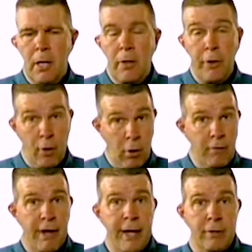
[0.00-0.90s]
The R
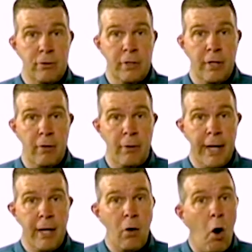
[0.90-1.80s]
values, on the other
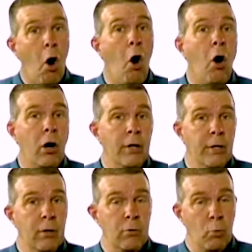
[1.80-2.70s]
hand, are
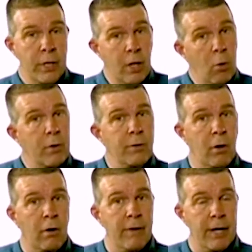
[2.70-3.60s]
known. We know what the
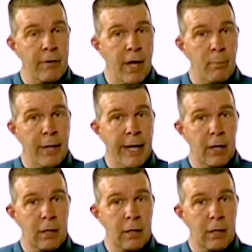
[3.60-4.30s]
R value of that panel